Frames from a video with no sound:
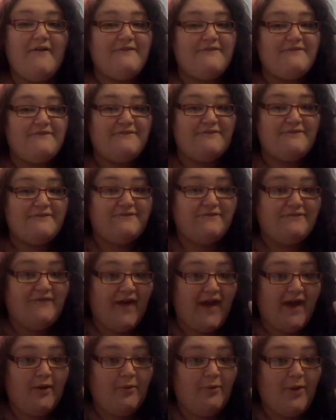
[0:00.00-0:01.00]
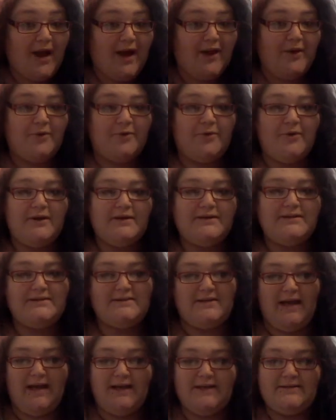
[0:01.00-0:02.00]
farewell
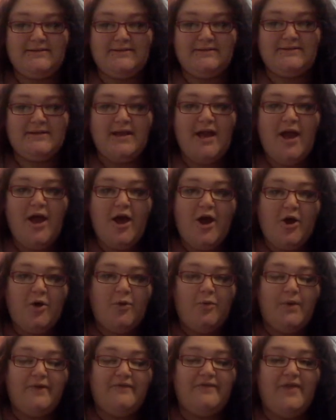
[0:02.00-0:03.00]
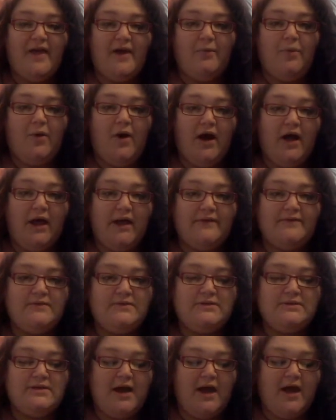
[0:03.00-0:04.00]
sex with their
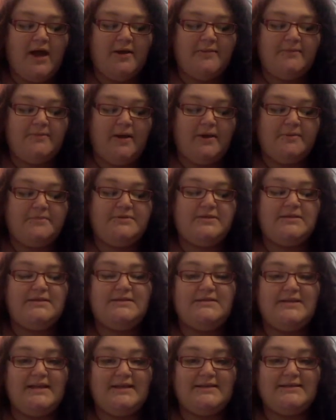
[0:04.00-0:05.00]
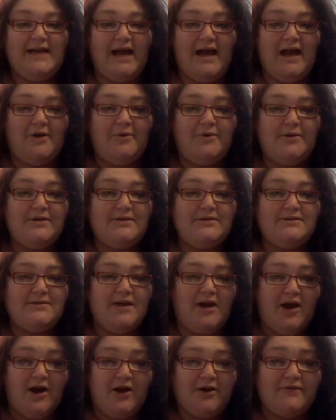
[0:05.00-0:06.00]
wives up to 6 hours
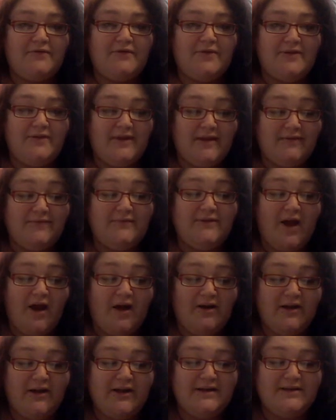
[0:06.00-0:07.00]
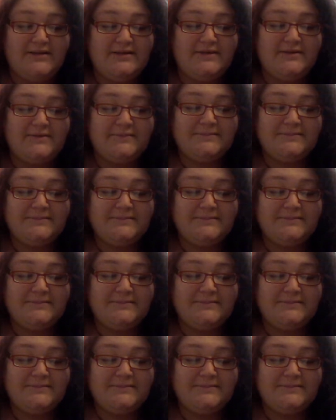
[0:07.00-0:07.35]
after they've died.